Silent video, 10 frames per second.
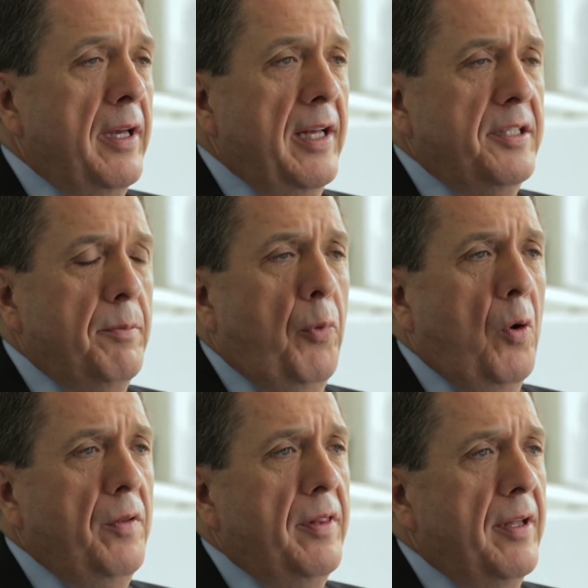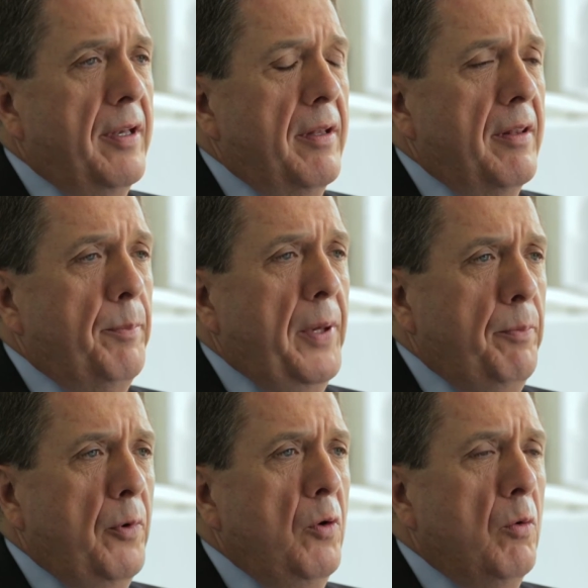It's important that the
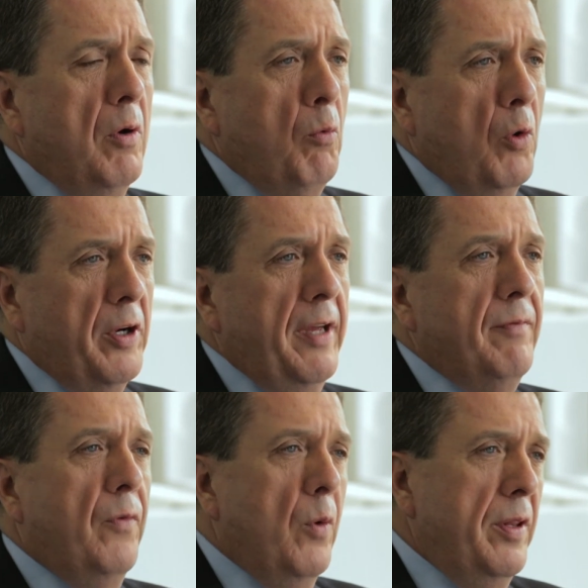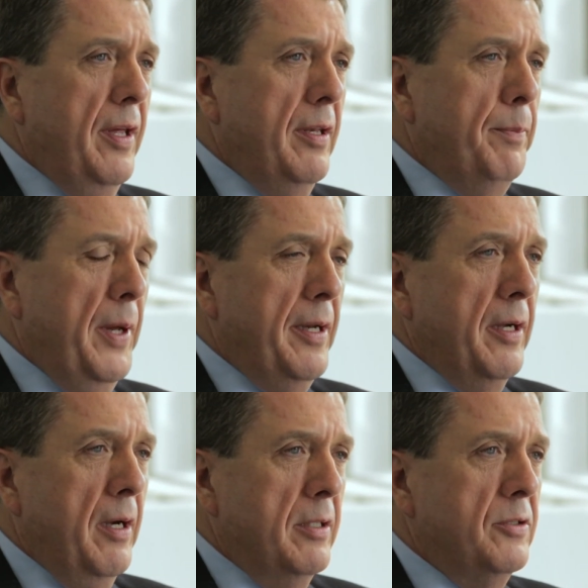people who are working for the
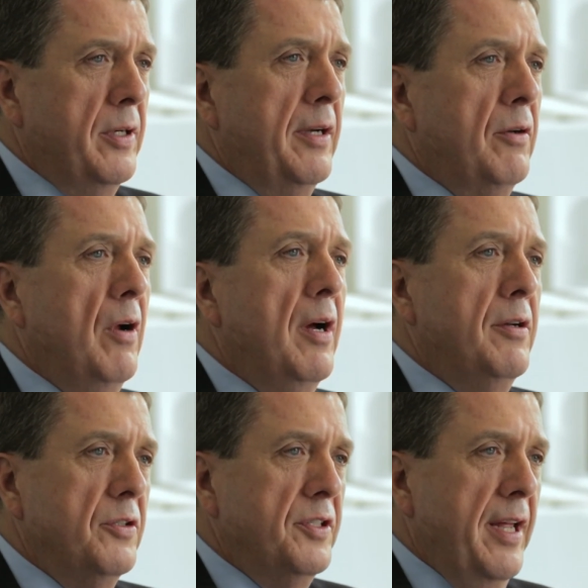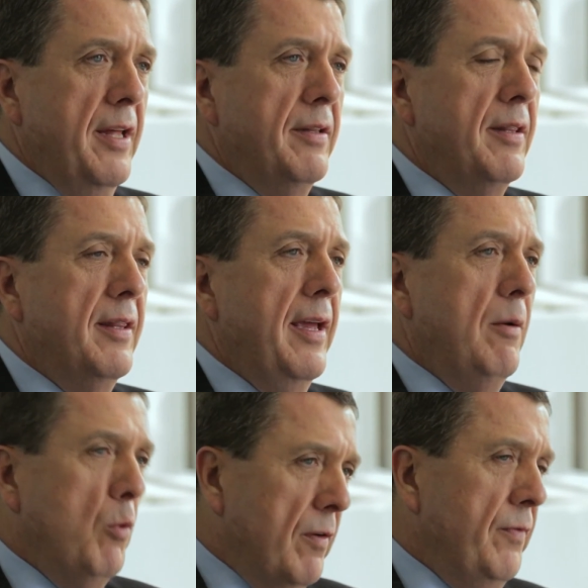independent contractor understand that they
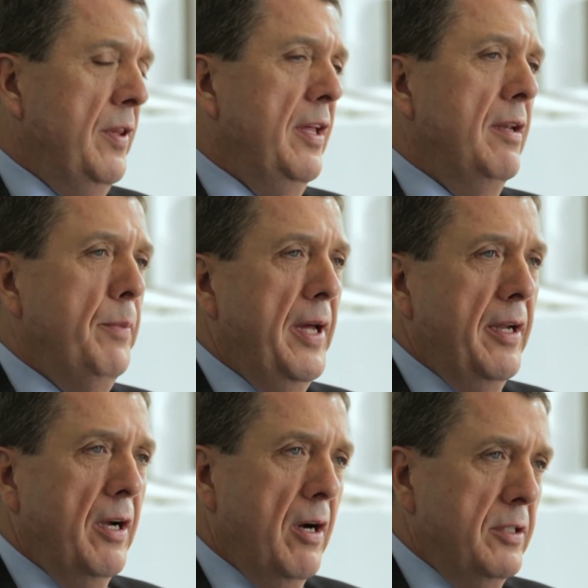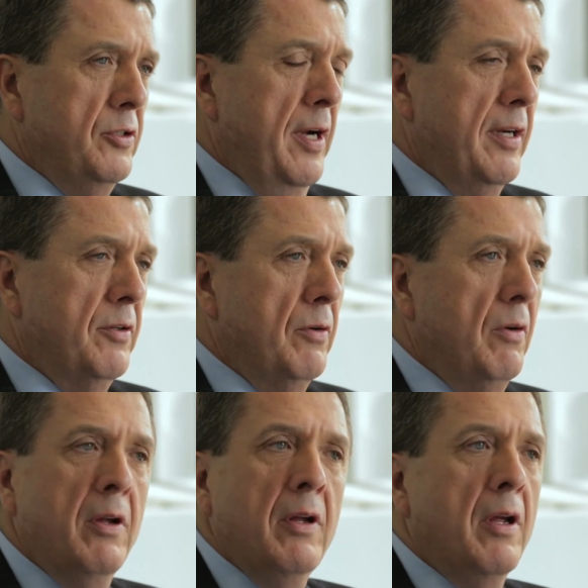work for the independent contractor,
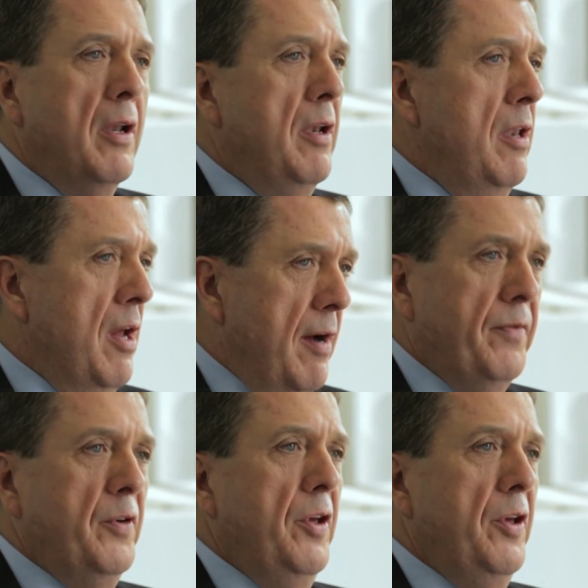not for